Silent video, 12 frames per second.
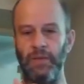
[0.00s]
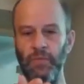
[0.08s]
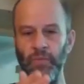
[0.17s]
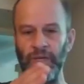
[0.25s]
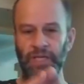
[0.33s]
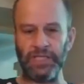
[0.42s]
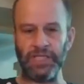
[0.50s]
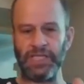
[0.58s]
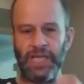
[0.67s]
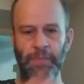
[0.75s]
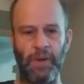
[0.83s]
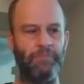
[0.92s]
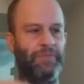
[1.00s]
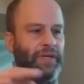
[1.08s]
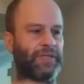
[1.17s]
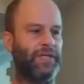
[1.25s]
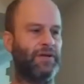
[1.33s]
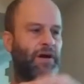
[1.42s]
religions keep on
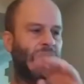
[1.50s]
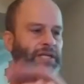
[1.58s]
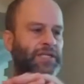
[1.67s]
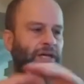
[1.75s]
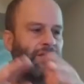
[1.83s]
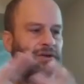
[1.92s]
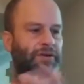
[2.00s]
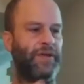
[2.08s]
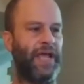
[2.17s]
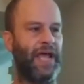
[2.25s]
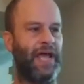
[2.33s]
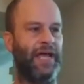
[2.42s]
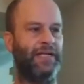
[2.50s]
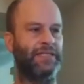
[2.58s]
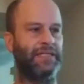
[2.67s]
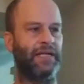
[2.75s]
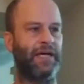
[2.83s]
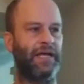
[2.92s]
building on each other,
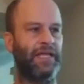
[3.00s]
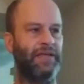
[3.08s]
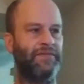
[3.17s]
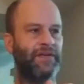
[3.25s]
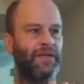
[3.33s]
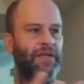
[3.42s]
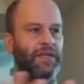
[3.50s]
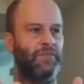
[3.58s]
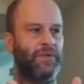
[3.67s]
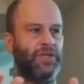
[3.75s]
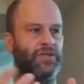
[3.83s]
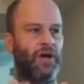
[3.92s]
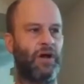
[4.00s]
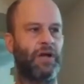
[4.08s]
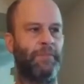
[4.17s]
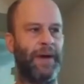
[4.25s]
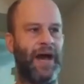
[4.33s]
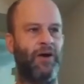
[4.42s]
and uh, even when you talk
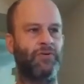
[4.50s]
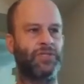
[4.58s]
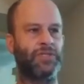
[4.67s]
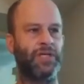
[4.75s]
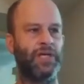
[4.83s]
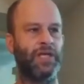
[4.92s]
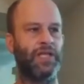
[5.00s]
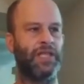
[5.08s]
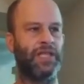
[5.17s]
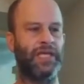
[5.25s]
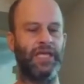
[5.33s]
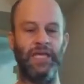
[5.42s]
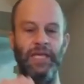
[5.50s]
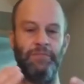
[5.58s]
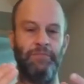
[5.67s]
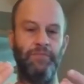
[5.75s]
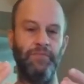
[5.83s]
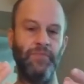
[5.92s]
about the
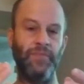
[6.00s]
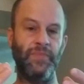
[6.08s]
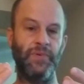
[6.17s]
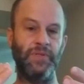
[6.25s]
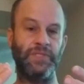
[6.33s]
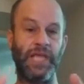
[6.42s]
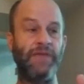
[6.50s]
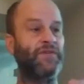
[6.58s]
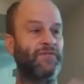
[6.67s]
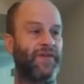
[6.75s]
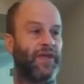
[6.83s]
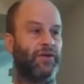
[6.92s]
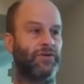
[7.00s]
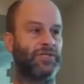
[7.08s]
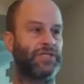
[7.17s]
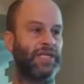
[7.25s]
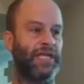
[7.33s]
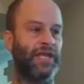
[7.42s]
savior
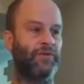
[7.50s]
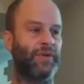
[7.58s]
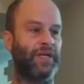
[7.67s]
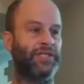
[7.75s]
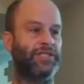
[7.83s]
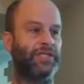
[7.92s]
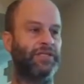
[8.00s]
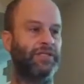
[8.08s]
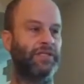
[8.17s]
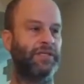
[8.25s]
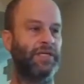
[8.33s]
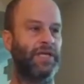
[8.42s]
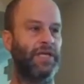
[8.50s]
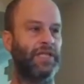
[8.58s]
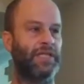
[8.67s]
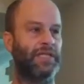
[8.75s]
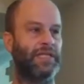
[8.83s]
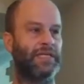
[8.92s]
figures in religion,
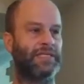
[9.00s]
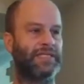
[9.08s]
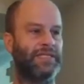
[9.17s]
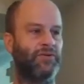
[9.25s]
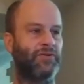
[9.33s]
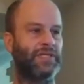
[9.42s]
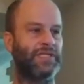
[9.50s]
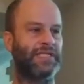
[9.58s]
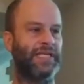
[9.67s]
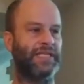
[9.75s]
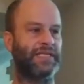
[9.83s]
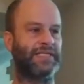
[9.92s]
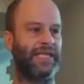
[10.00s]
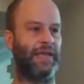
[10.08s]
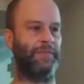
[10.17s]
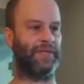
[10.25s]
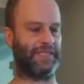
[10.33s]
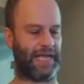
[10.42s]
this, you can see the
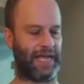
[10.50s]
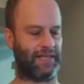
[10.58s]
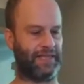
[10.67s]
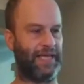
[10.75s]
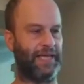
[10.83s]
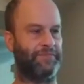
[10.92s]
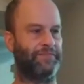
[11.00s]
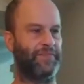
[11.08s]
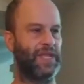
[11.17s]
same exact thing.